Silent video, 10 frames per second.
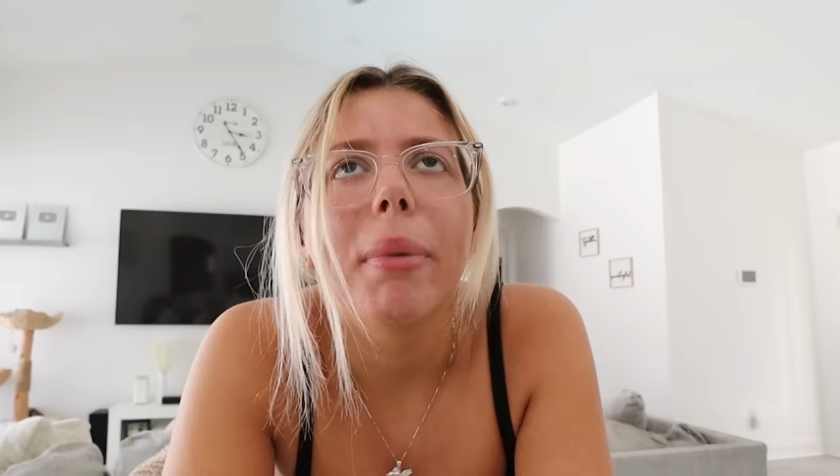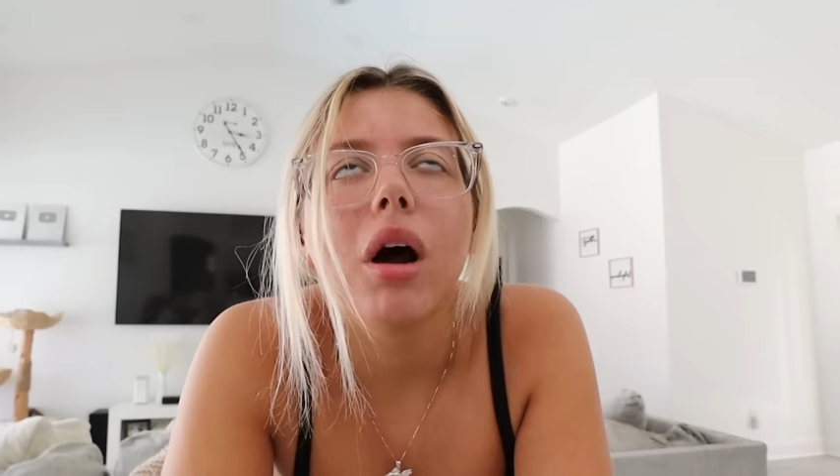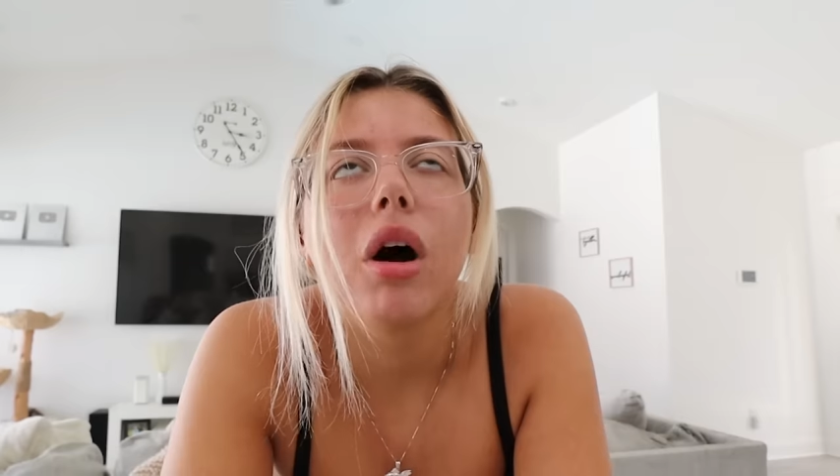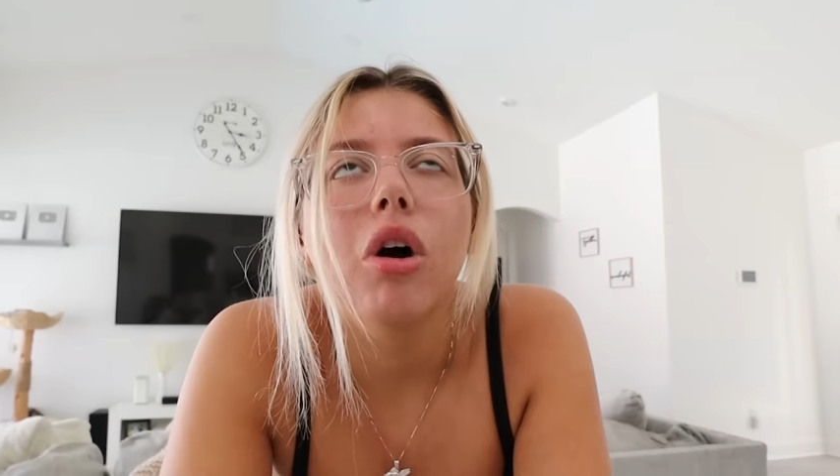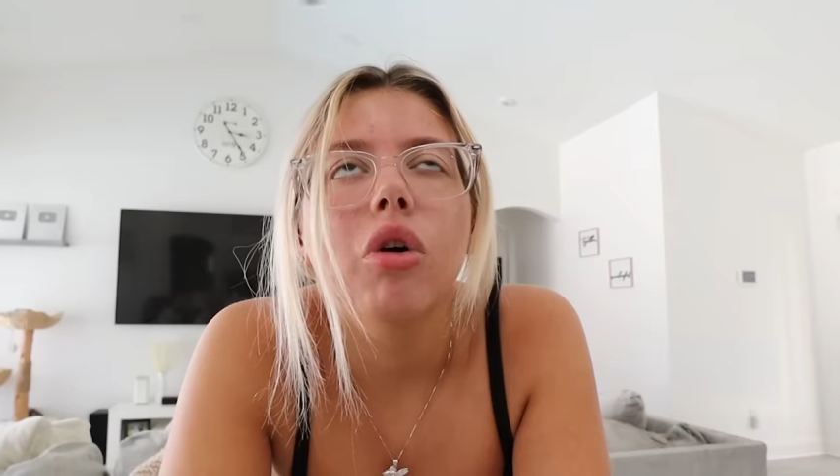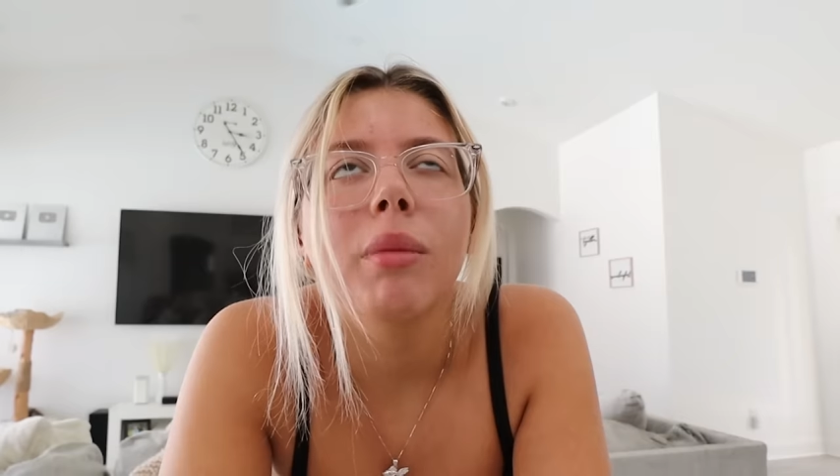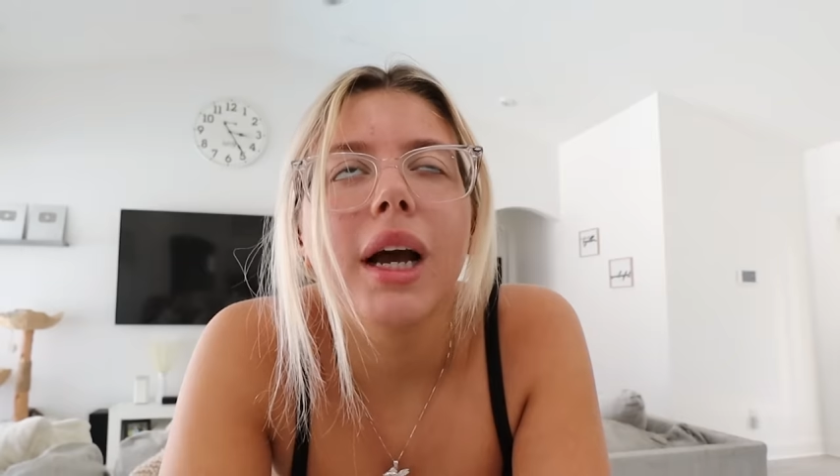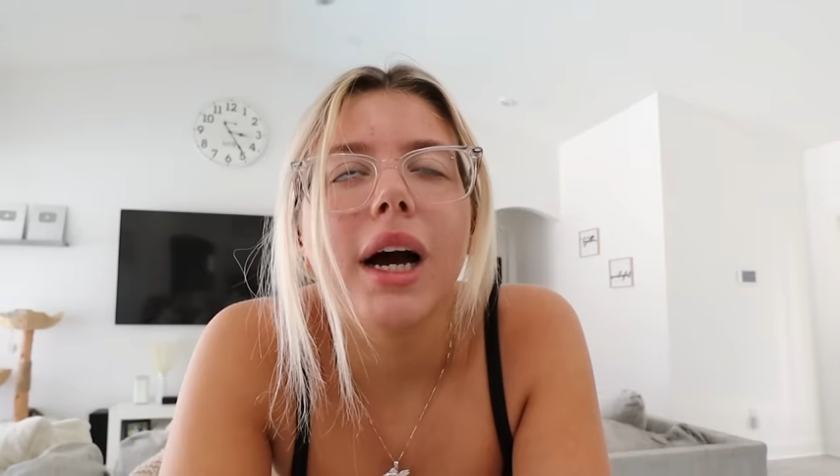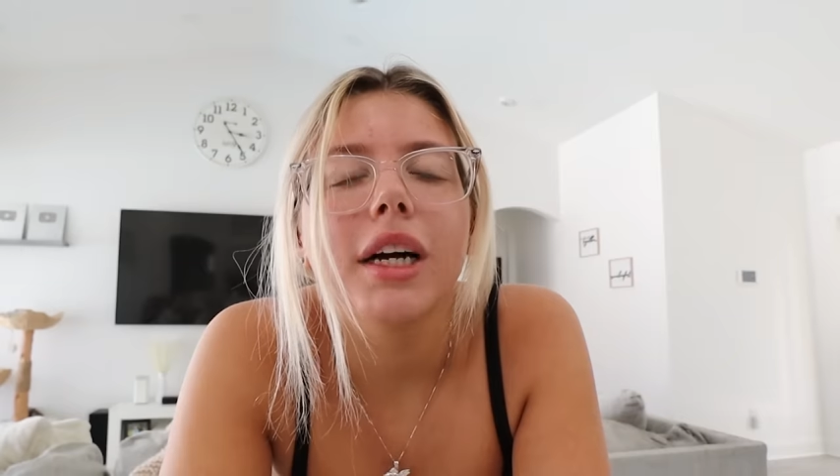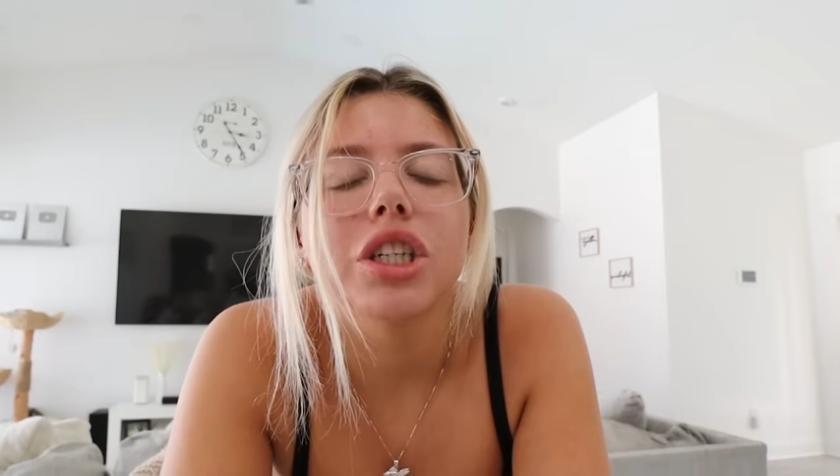But oh
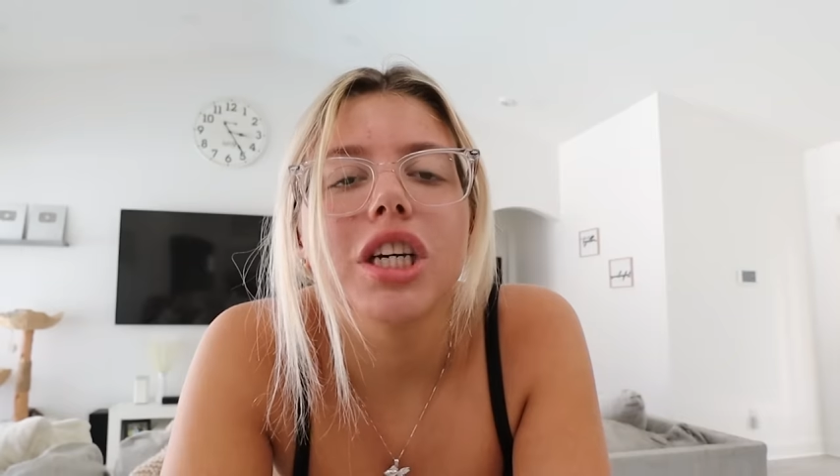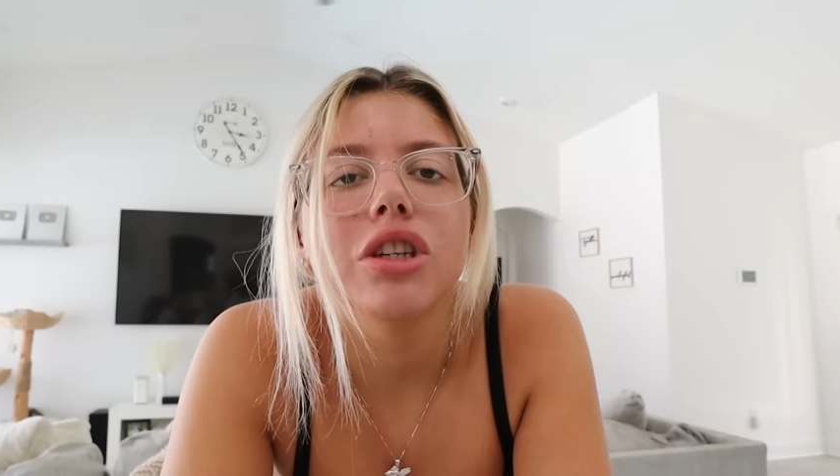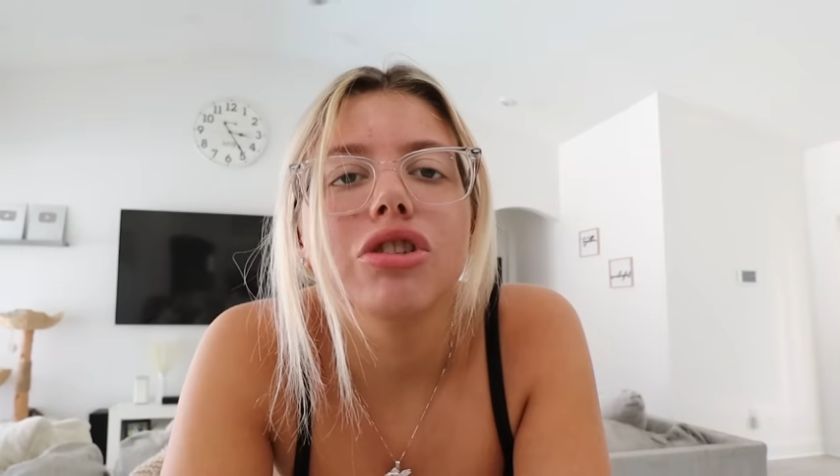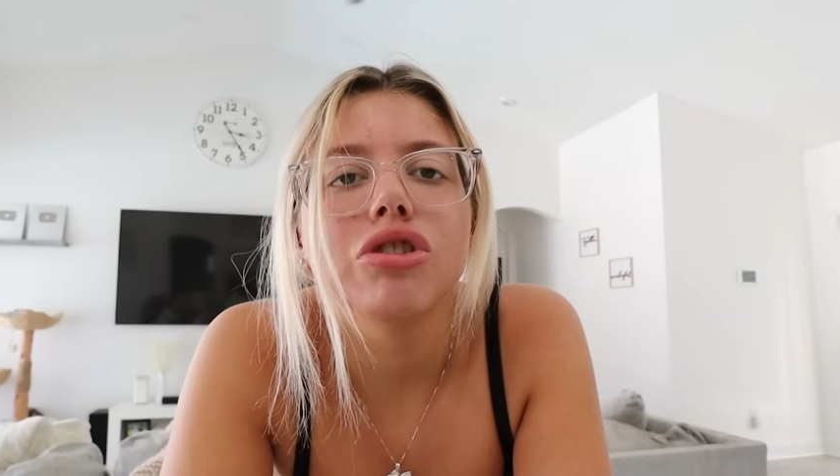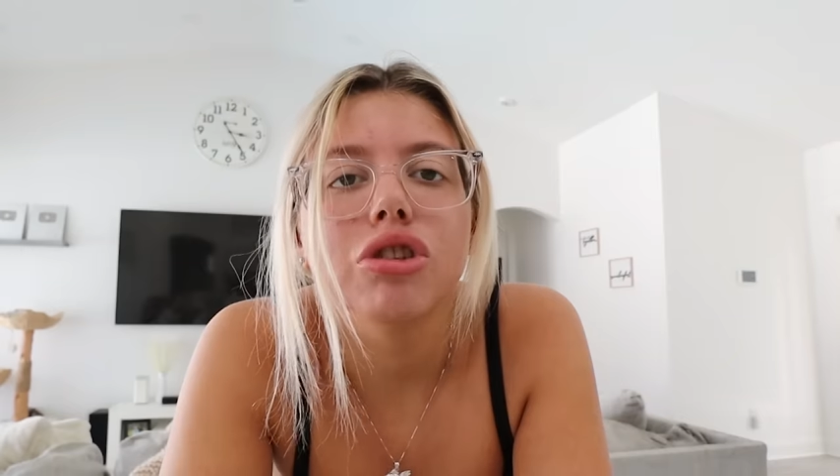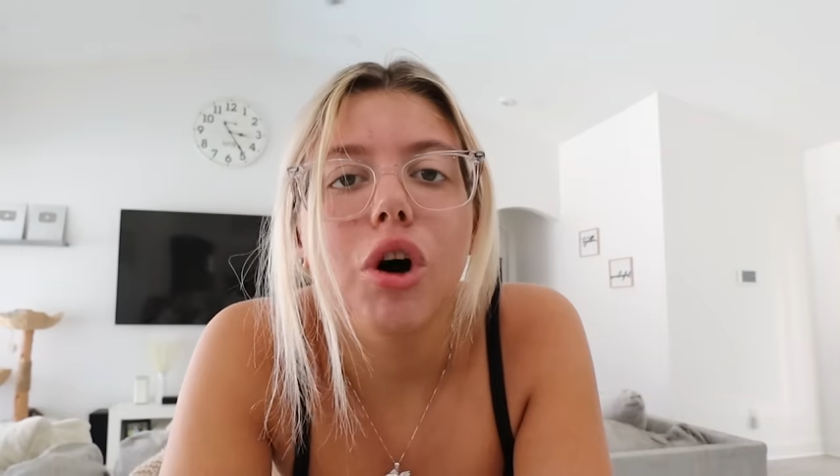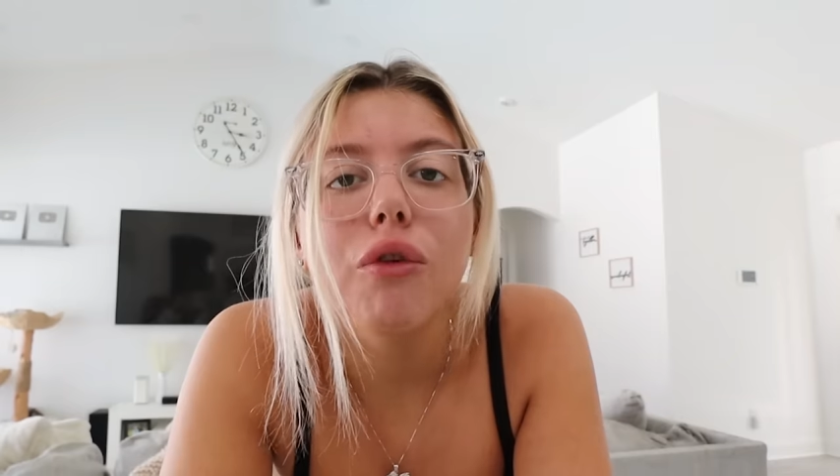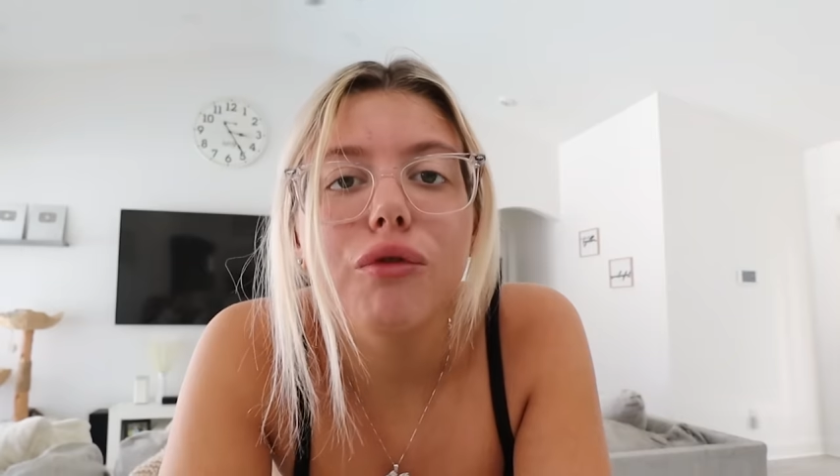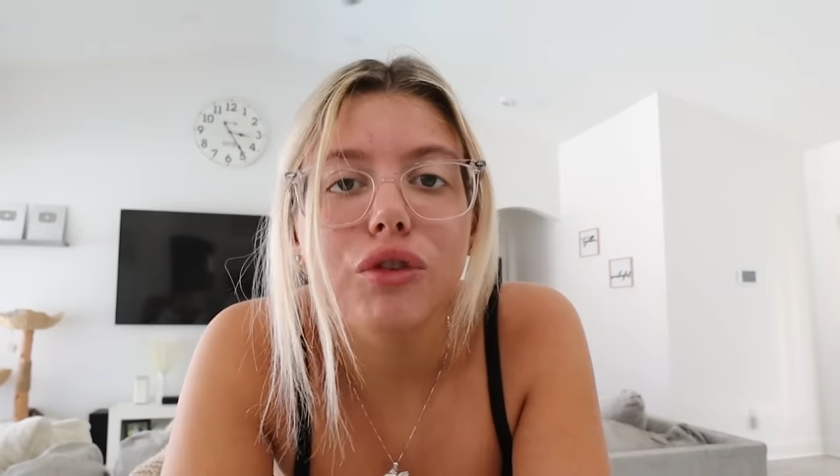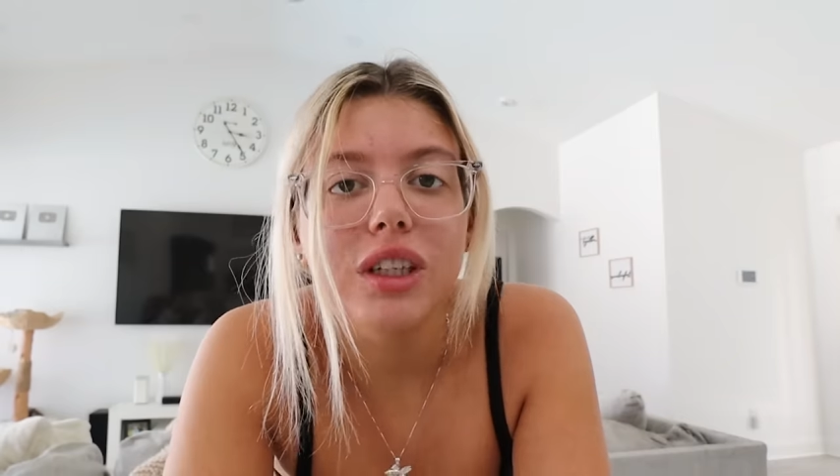my gosh, it is
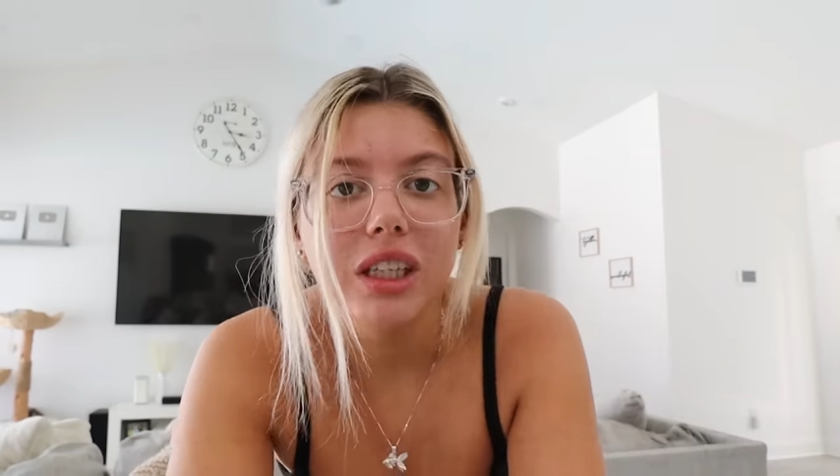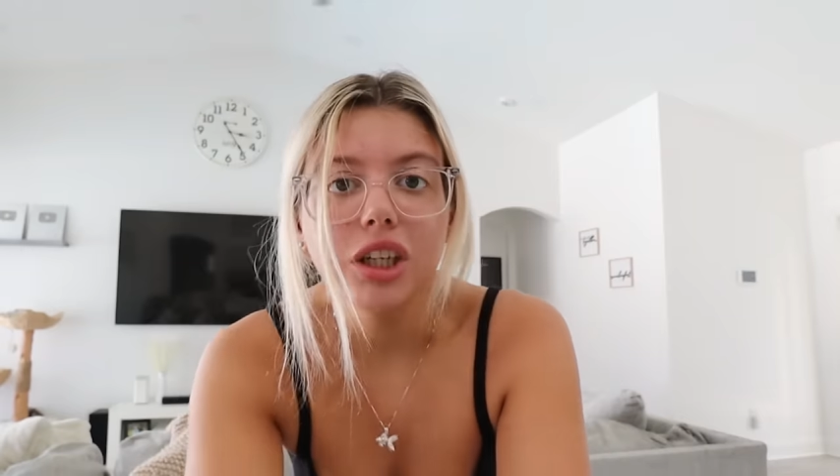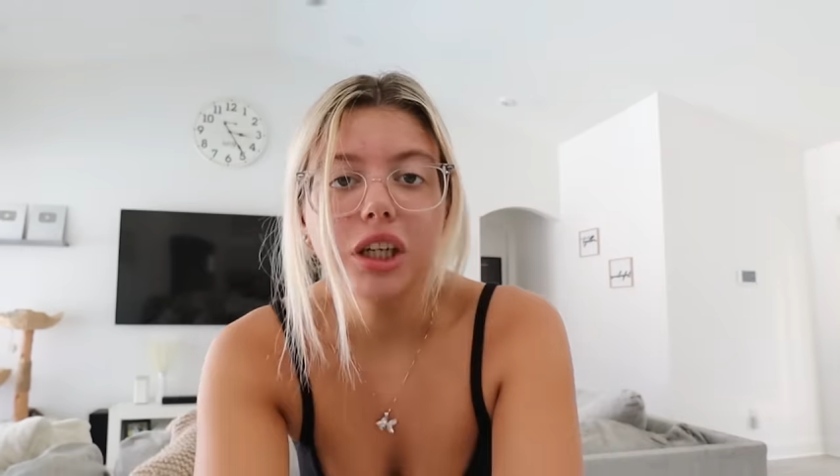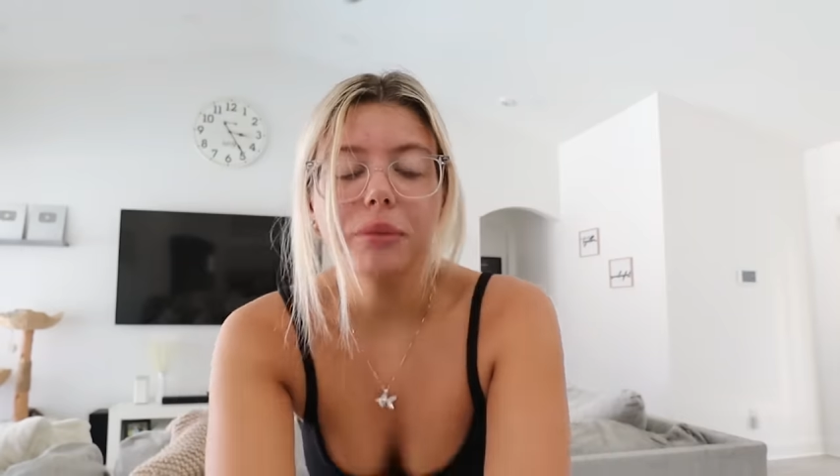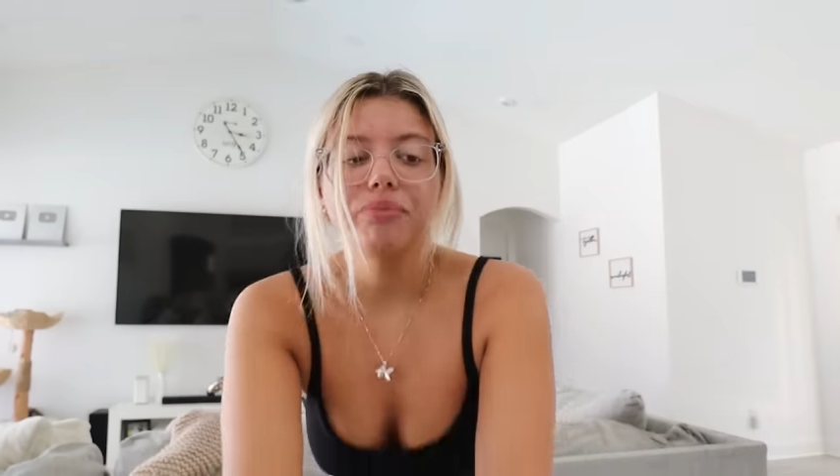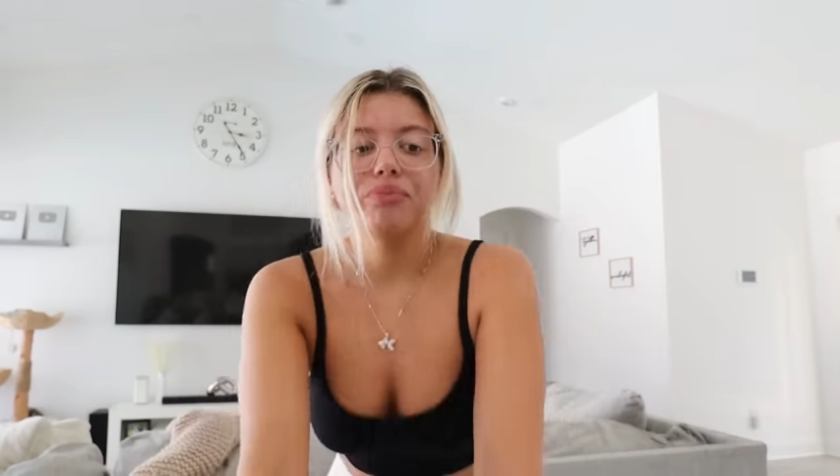so freaking good.